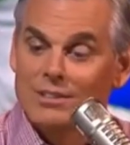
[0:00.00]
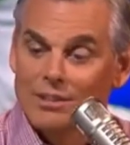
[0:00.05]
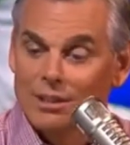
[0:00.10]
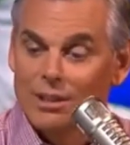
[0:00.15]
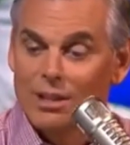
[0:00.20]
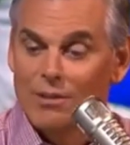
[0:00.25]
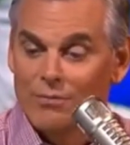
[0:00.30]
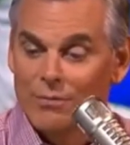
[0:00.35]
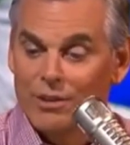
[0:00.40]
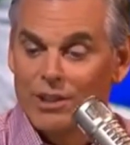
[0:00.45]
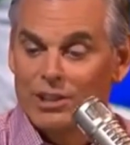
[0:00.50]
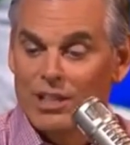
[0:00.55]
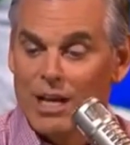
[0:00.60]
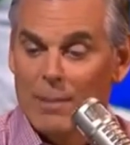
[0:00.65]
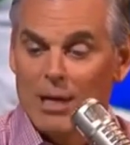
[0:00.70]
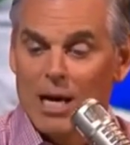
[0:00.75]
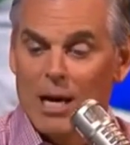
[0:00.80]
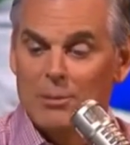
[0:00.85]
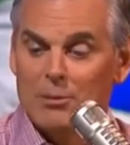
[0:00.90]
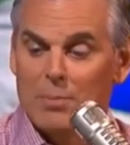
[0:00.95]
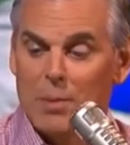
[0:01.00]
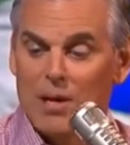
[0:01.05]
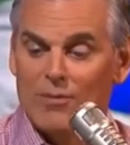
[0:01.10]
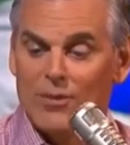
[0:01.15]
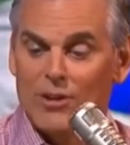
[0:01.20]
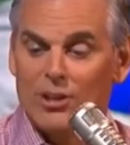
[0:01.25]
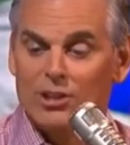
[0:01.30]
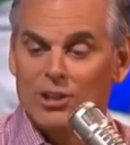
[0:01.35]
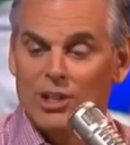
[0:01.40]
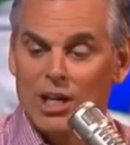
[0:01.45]
You love fish. Coming up, speak
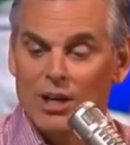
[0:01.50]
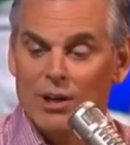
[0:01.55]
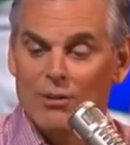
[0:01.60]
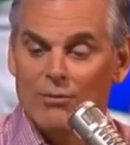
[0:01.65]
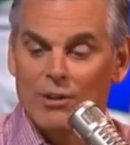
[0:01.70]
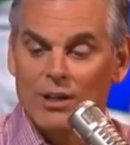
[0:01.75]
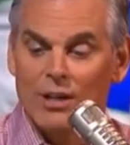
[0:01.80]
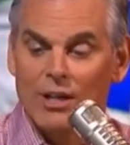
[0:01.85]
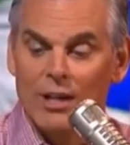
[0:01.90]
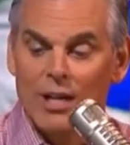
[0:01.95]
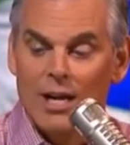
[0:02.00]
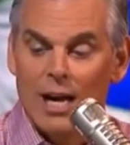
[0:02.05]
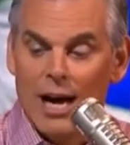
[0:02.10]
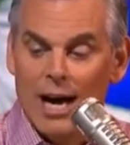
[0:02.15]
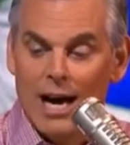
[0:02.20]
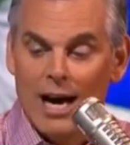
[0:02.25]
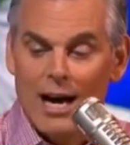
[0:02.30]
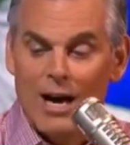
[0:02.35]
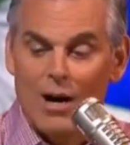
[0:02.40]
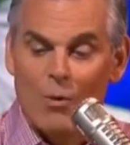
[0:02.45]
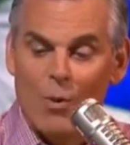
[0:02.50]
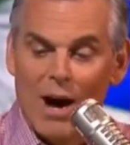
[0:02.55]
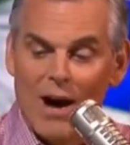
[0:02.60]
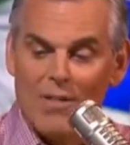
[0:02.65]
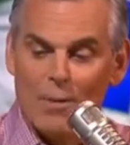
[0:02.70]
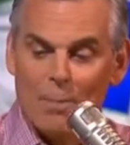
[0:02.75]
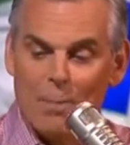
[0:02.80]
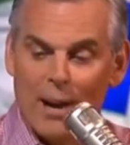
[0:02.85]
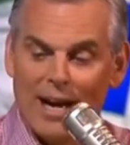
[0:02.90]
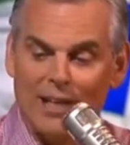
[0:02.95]
for yourself. Uh,
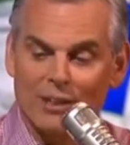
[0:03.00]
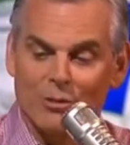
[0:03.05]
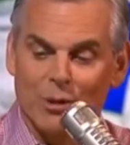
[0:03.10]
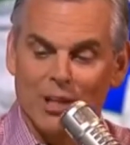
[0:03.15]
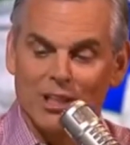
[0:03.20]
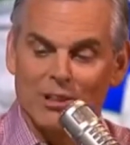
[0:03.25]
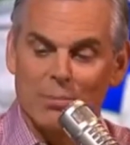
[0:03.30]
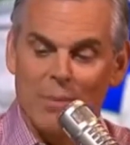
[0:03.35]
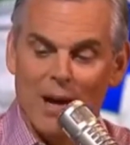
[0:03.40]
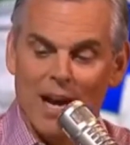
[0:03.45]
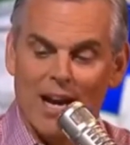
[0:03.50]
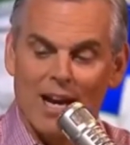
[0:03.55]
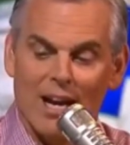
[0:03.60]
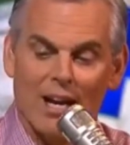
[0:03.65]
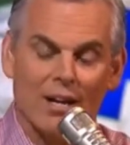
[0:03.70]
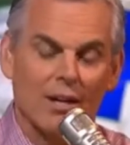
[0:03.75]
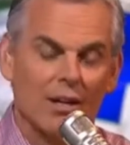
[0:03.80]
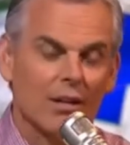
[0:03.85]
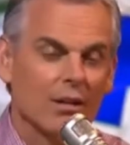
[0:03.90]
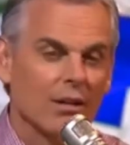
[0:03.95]
why the Patriots may